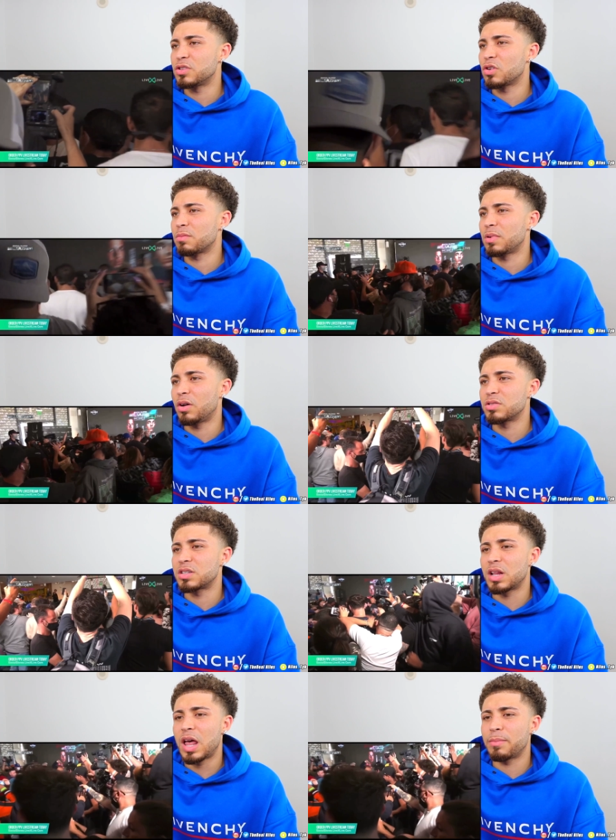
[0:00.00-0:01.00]
talking about I'll
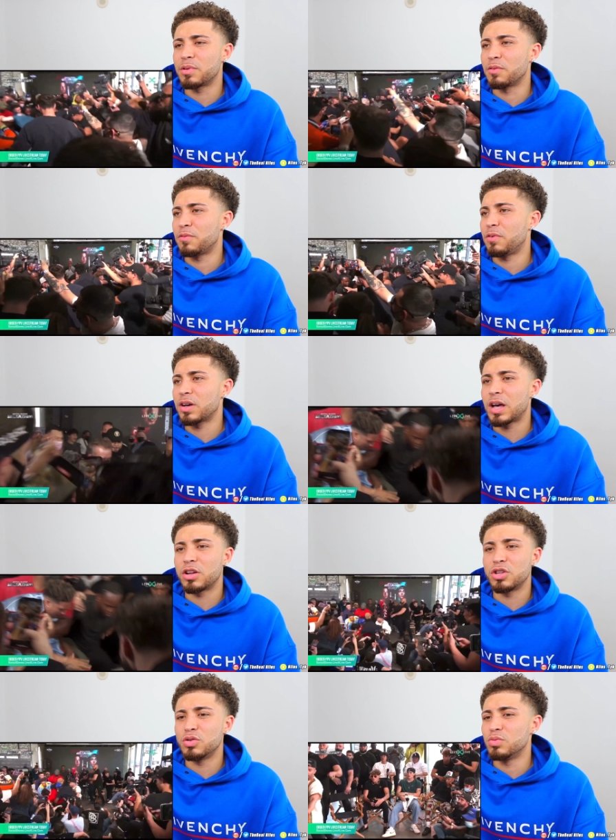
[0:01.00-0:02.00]
slap the fuck out
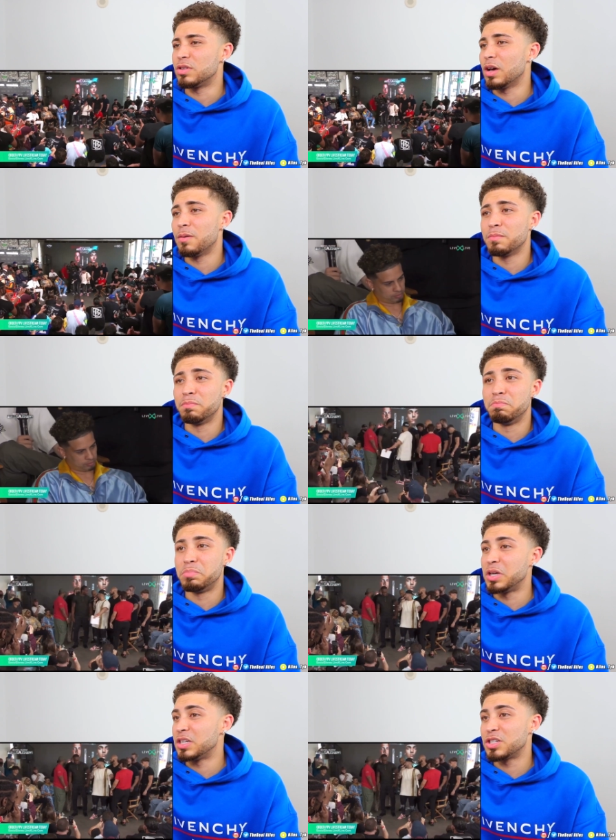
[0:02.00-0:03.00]
of you, dumb
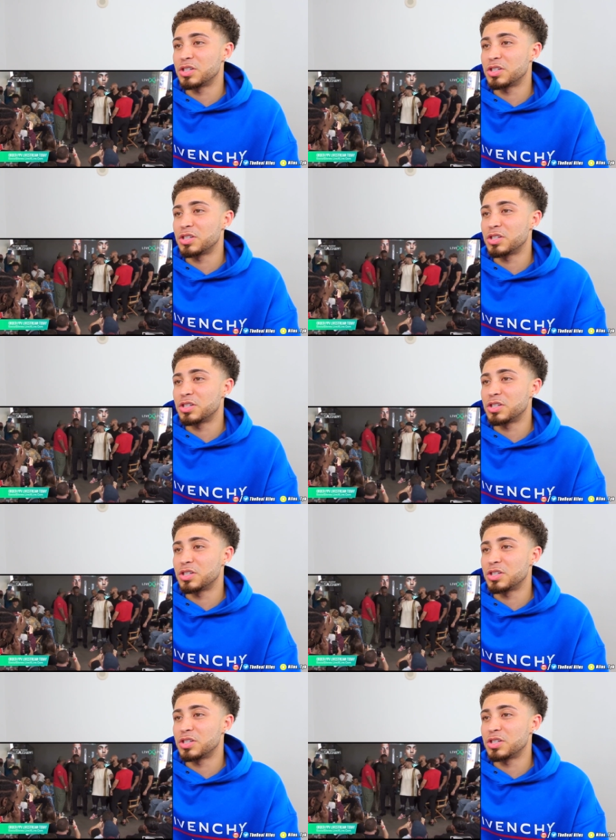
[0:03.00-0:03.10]
bitch,